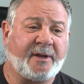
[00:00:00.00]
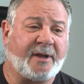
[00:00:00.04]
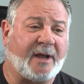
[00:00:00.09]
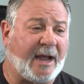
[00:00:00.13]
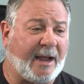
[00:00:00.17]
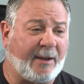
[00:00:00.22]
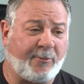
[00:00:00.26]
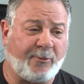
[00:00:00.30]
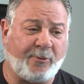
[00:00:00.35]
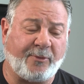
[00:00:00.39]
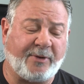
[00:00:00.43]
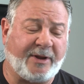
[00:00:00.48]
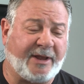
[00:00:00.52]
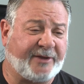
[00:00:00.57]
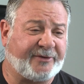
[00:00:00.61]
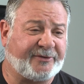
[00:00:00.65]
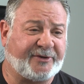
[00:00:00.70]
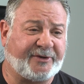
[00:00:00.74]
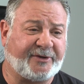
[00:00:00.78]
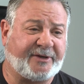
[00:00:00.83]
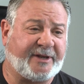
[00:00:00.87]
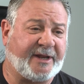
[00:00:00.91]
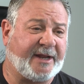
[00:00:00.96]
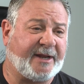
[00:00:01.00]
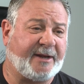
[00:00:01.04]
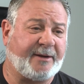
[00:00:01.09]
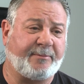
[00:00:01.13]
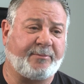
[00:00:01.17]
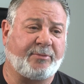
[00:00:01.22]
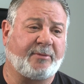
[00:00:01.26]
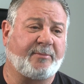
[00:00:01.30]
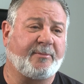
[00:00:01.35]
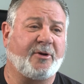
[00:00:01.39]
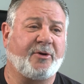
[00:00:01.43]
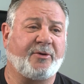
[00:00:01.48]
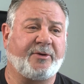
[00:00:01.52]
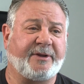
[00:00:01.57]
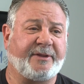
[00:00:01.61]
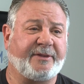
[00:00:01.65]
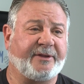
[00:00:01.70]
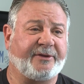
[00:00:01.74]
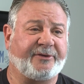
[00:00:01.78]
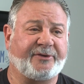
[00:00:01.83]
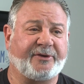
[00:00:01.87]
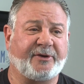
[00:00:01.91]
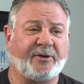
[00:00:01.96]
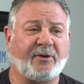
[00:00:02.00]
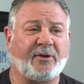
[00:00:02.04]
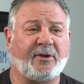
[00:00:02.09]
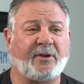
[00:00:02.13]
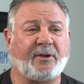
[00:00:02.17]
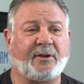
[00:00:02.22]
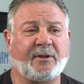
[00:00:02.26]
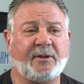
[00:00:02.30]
I won't hesitate promoting this at all.